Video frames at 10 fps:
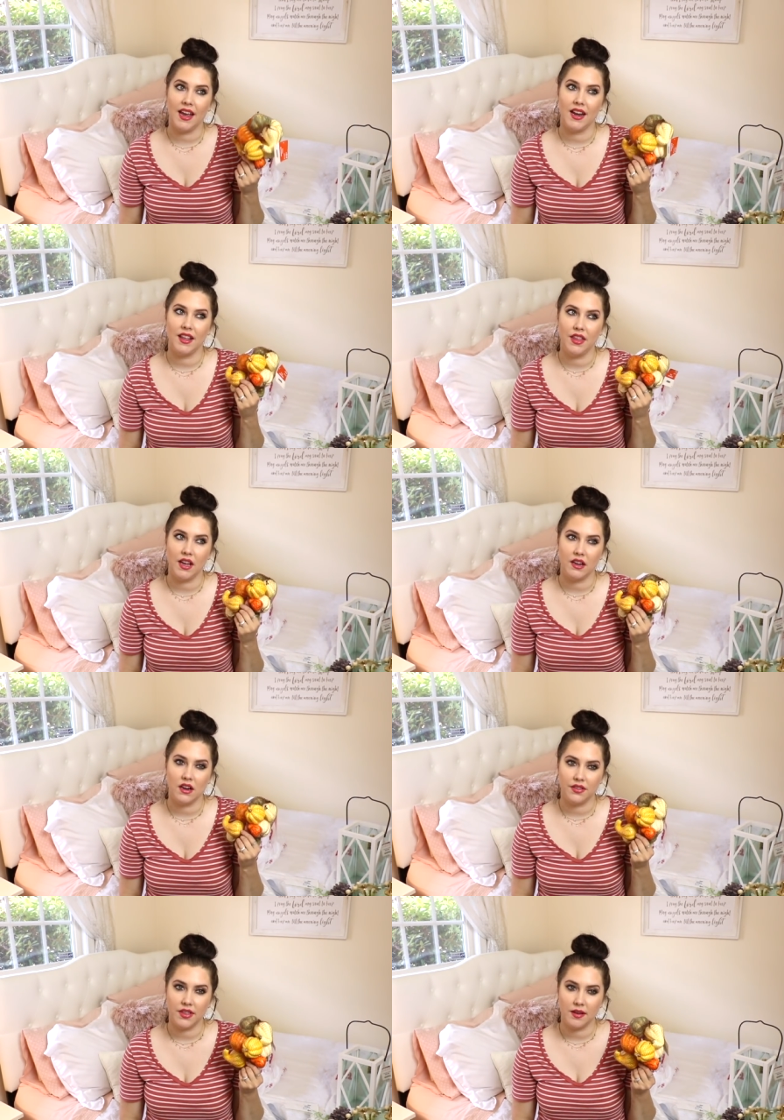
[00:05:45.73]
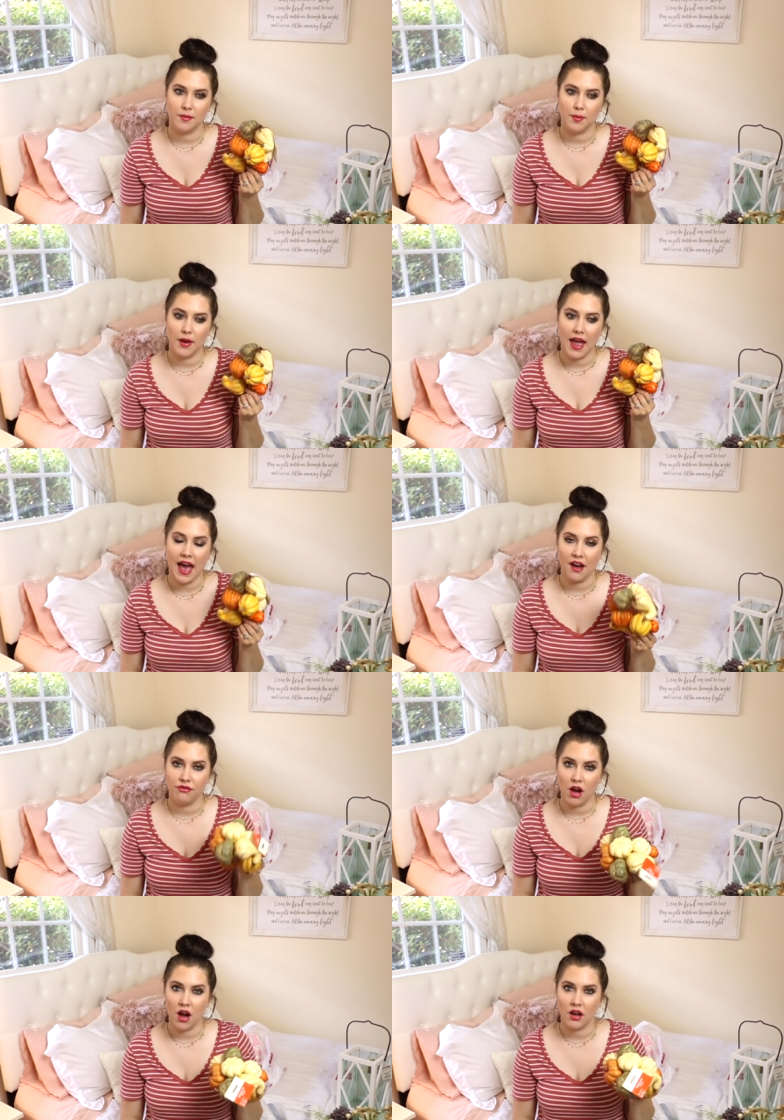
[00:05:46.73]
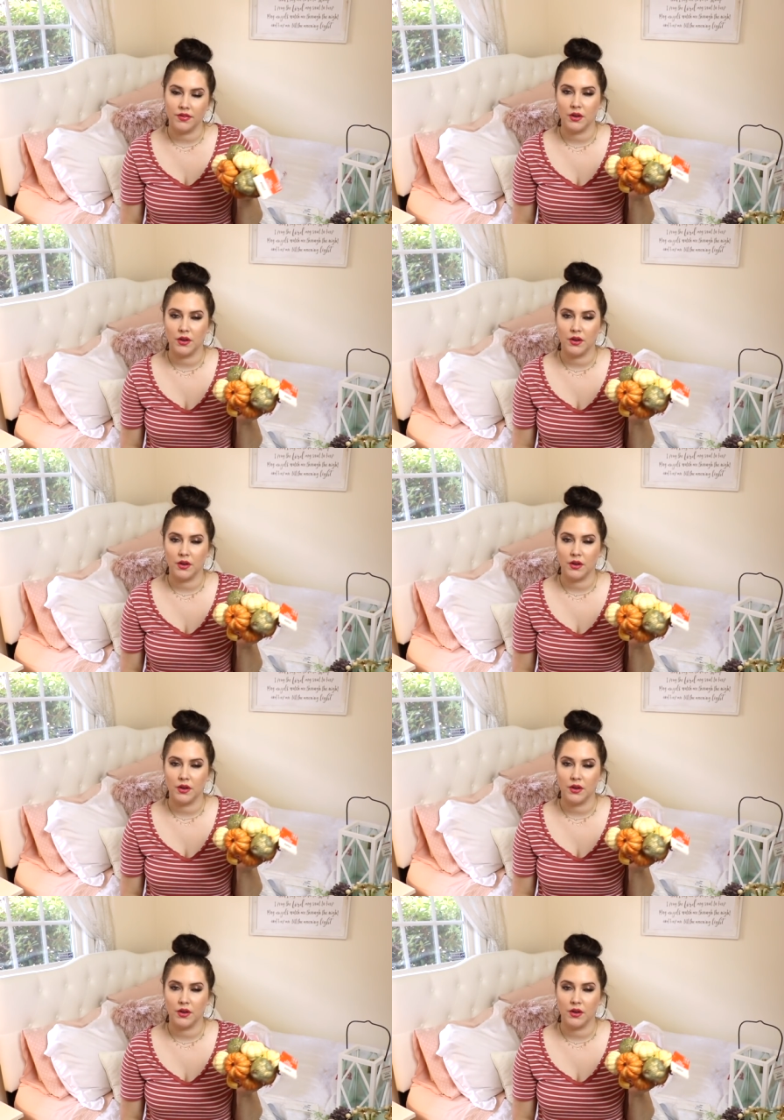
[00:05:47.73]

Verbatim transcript: and I think I got them half off.